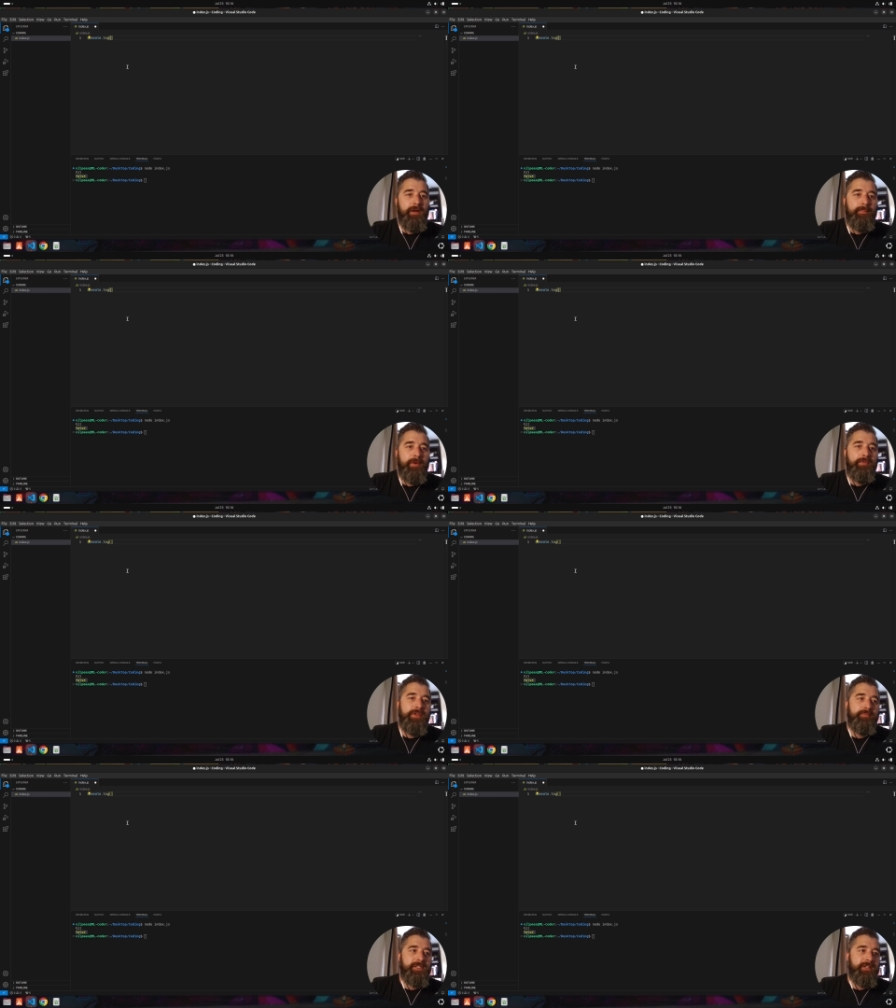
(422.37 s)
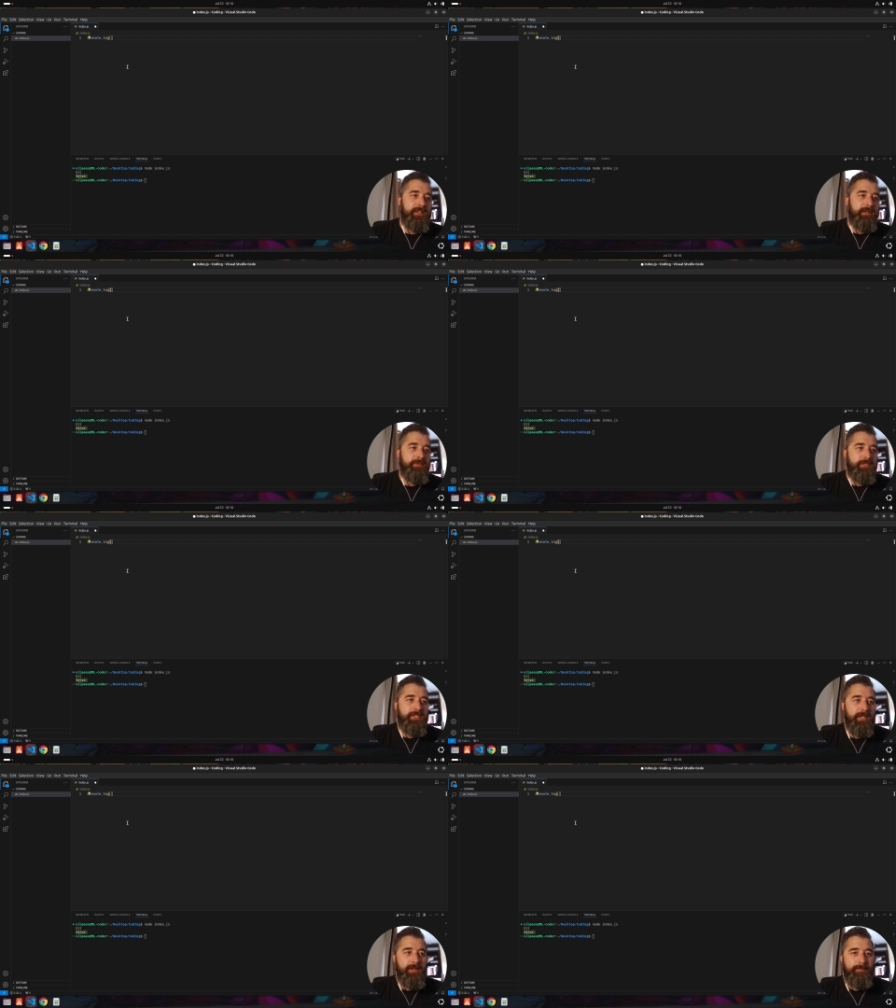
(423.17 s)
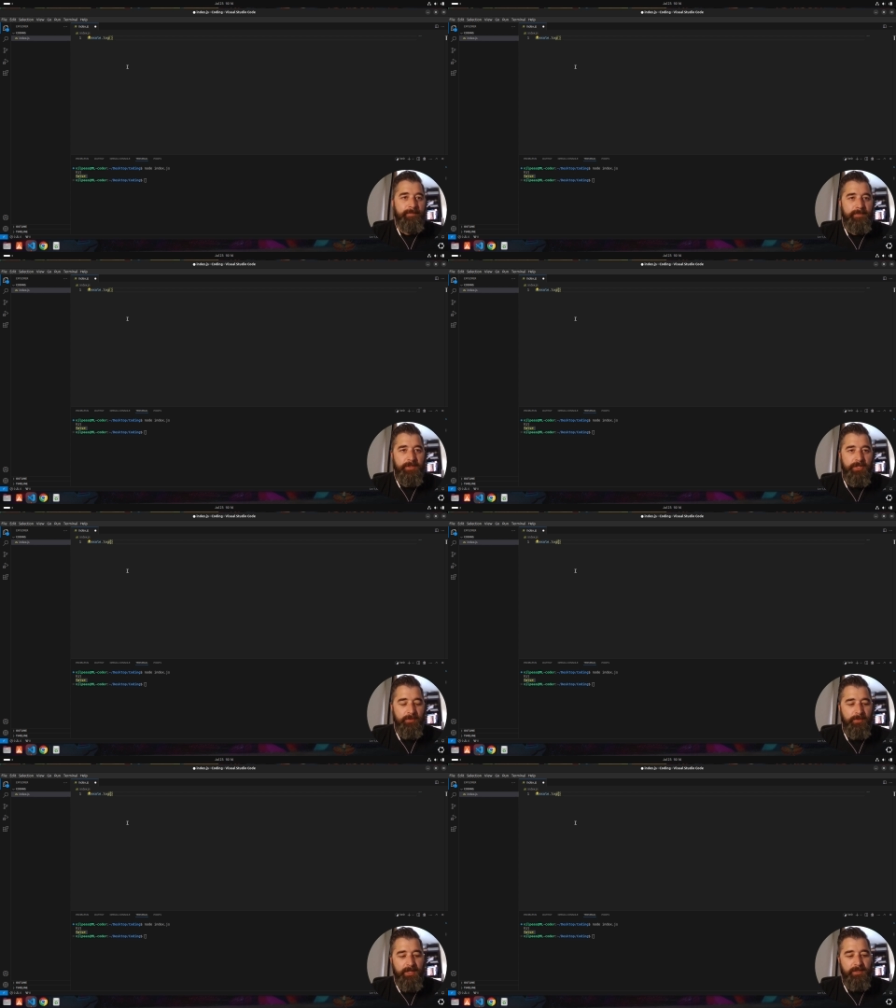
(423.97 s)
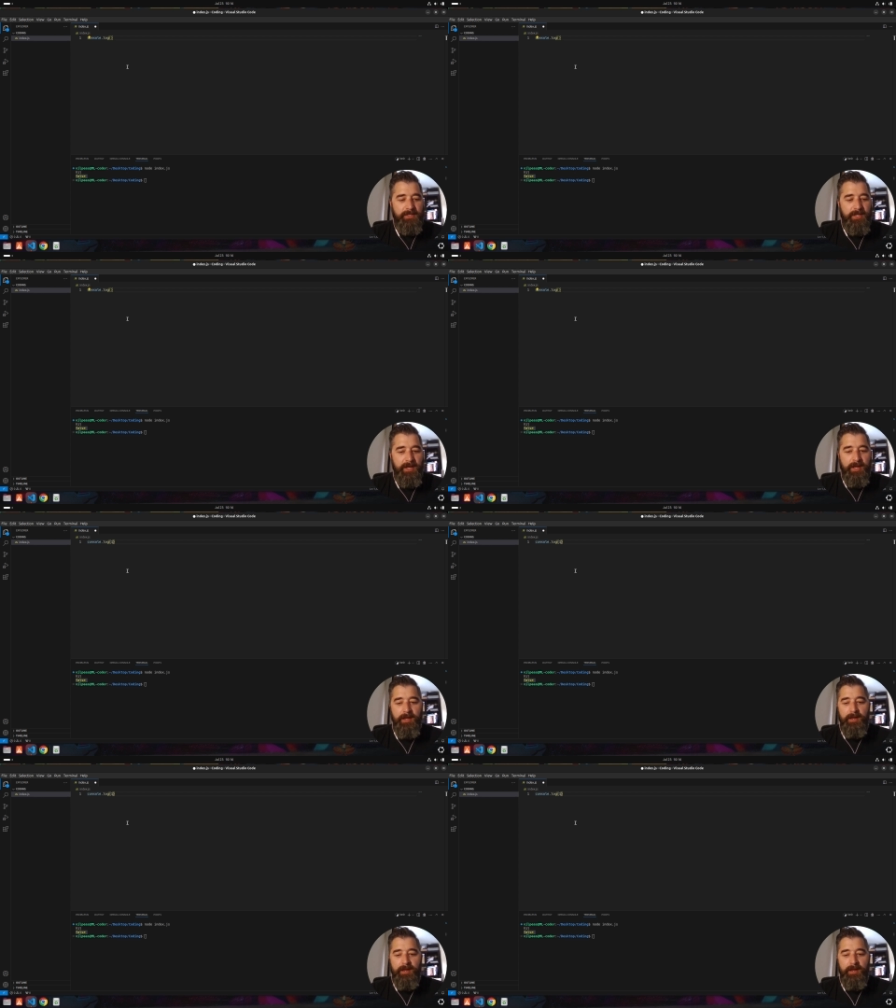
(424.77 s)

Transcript: arithmetic that we'll see. So we could say